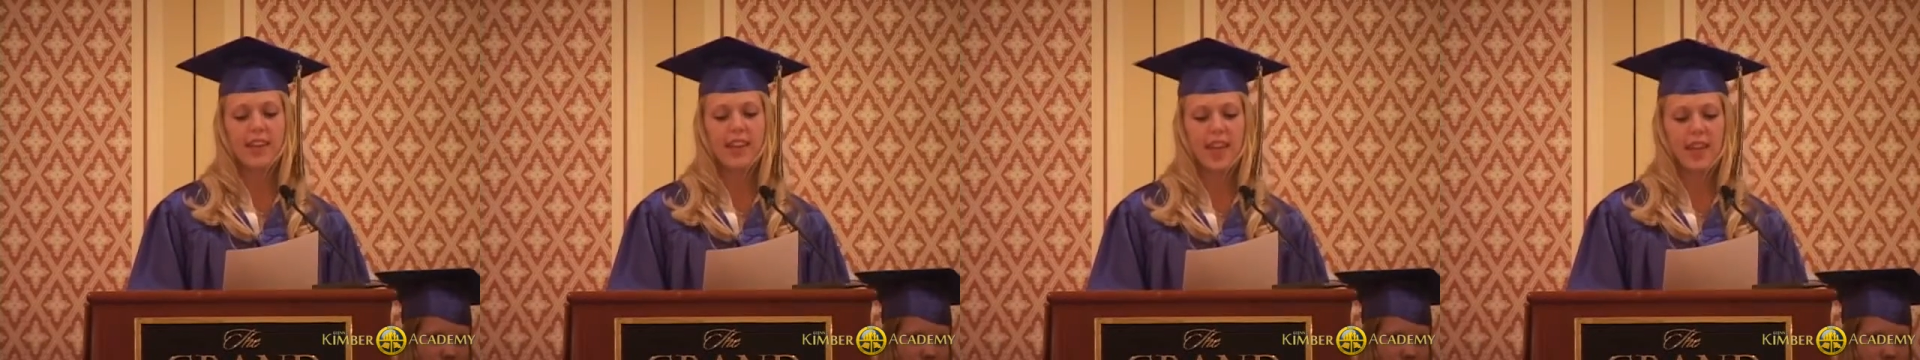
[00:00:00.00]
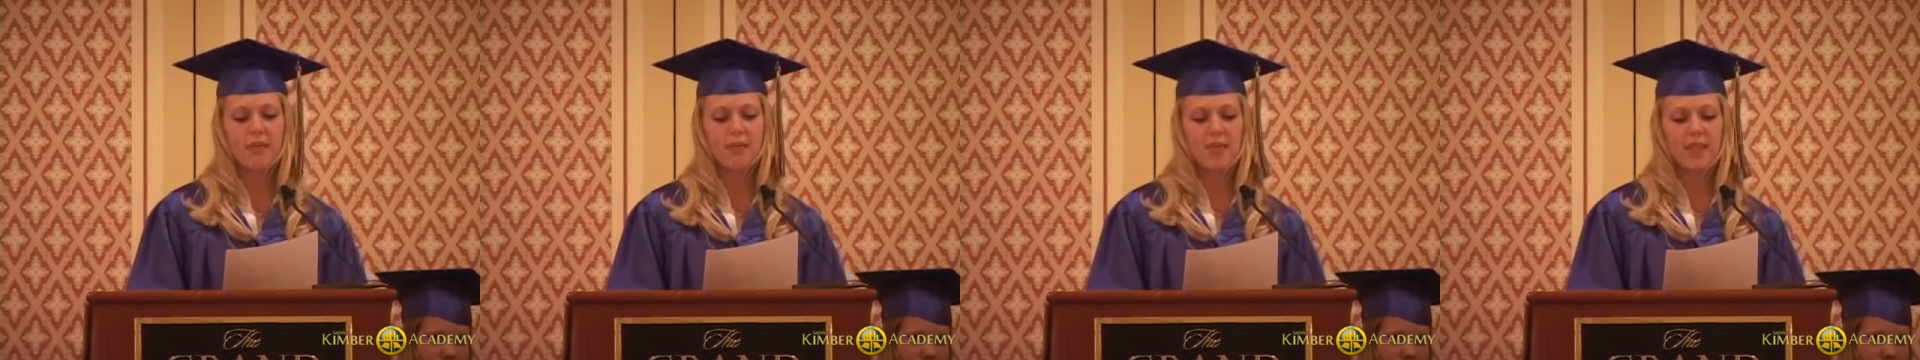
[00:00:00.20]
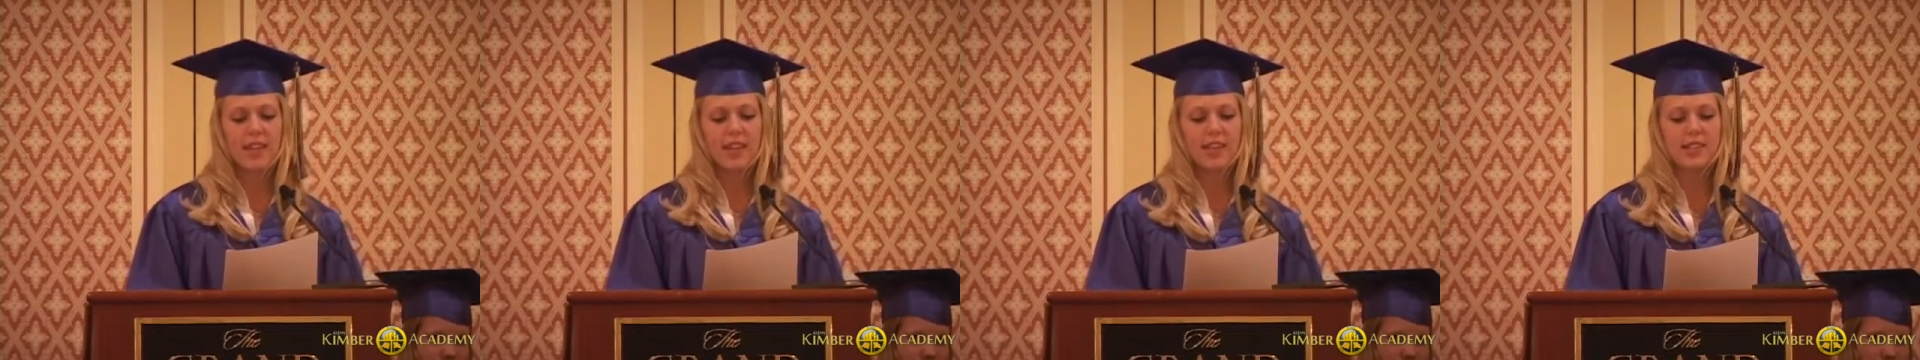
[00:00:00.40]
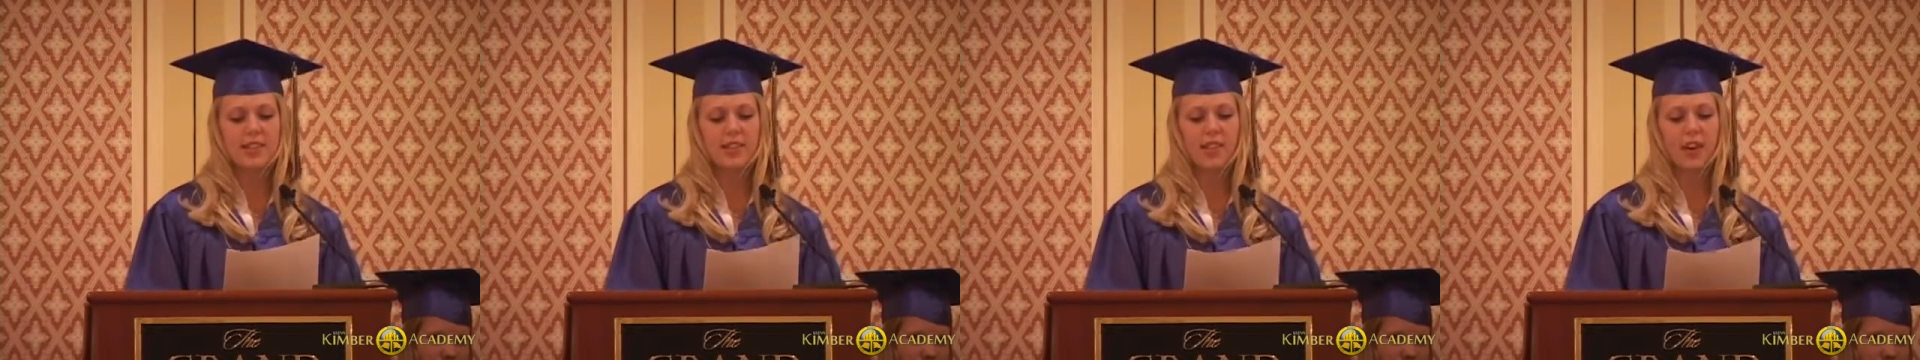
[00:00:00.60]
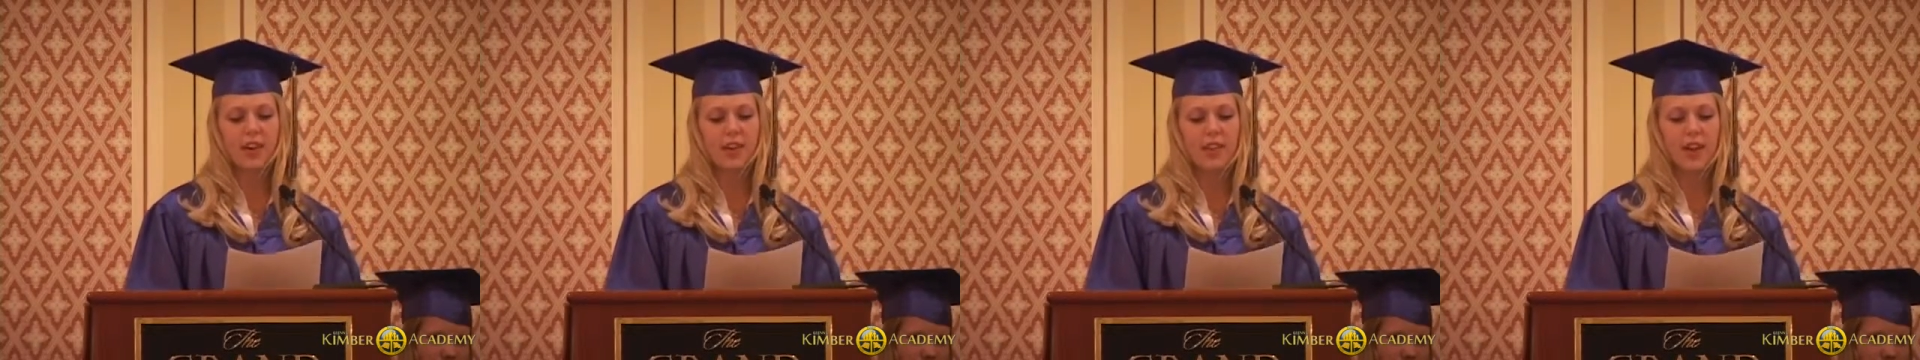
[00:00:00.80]
came because
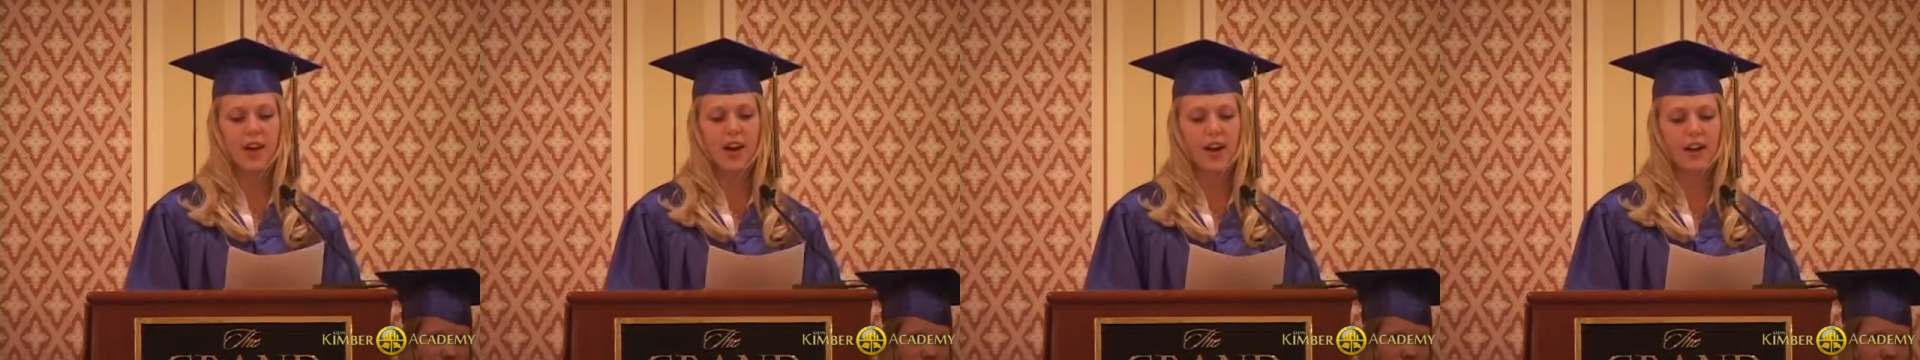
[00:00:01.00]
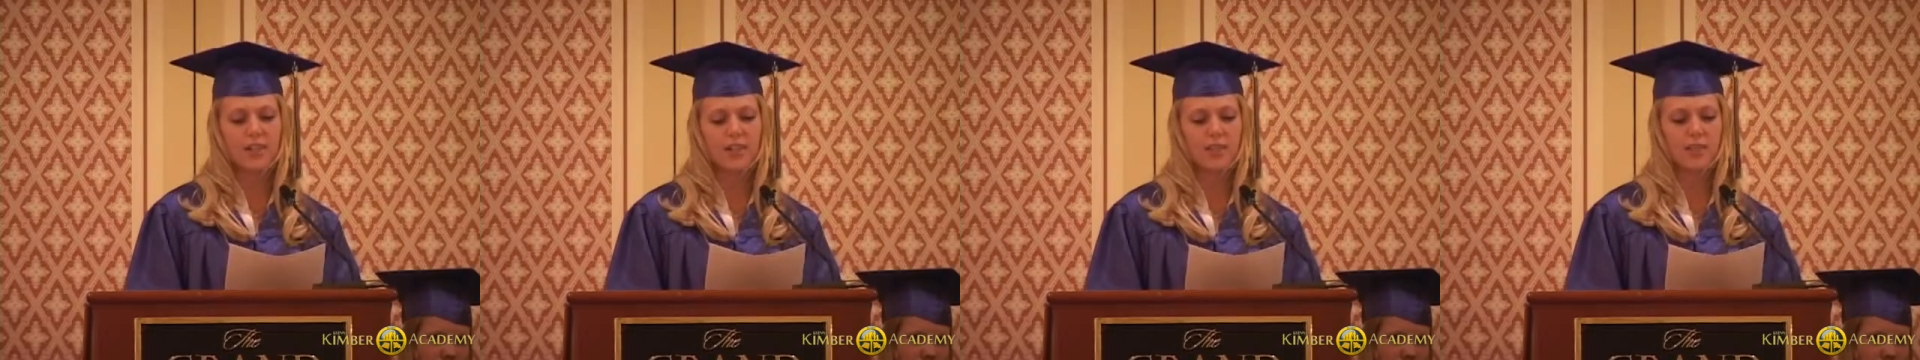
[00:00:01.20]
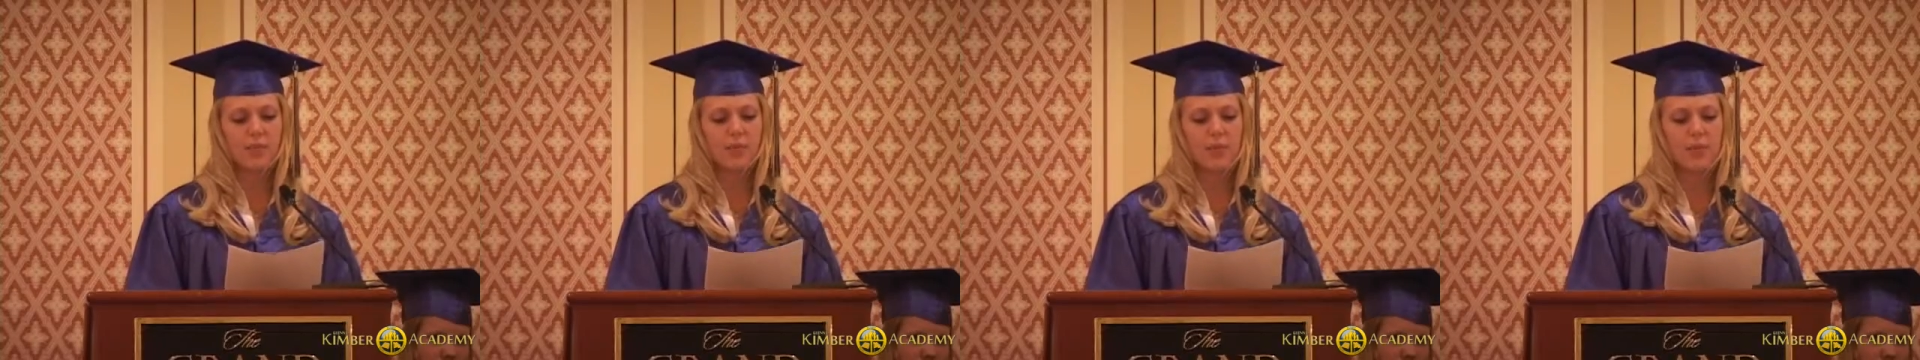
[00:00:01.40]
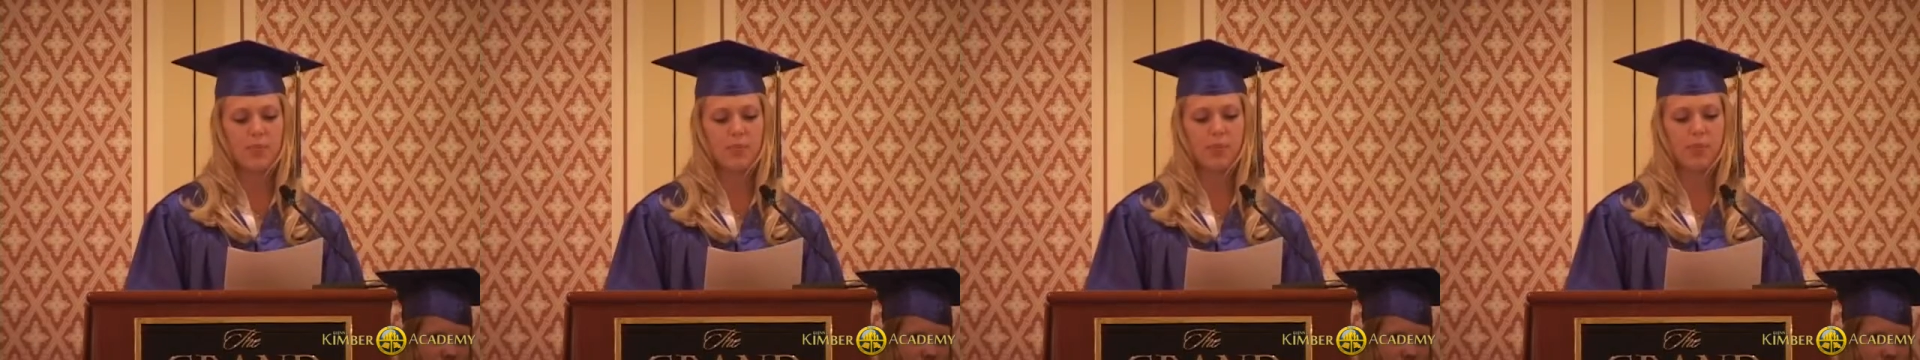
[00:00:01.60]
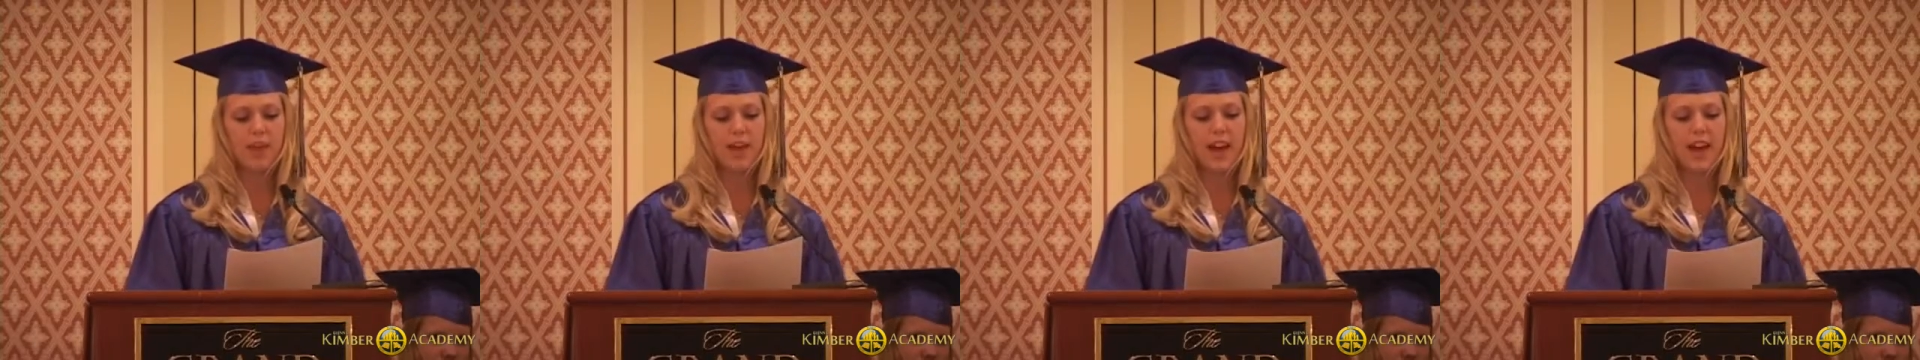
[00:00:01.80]
of all the awesome
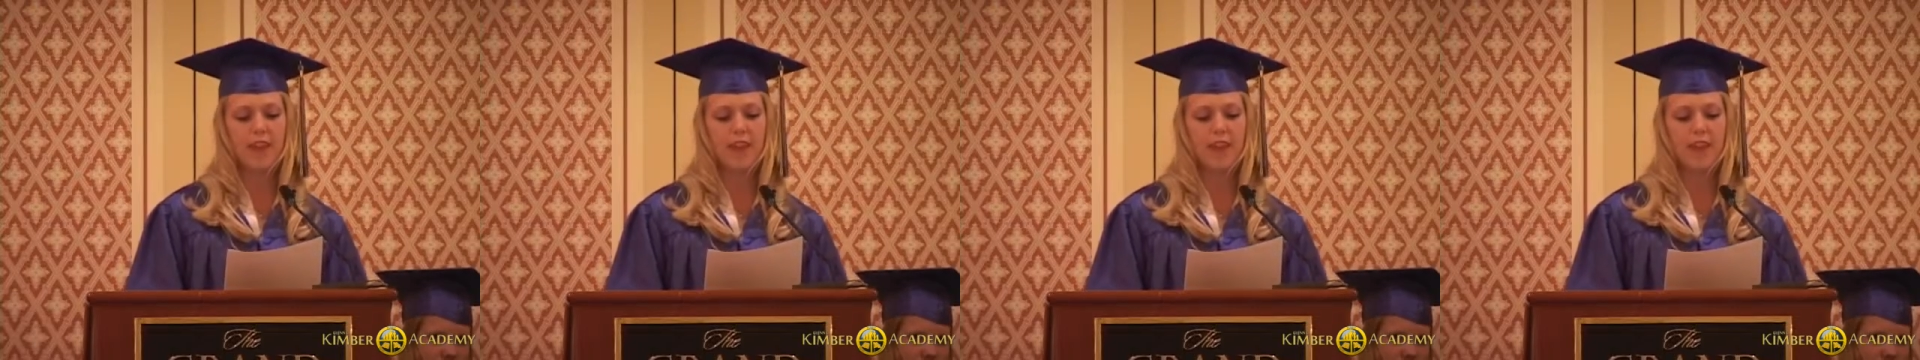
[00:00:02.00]
people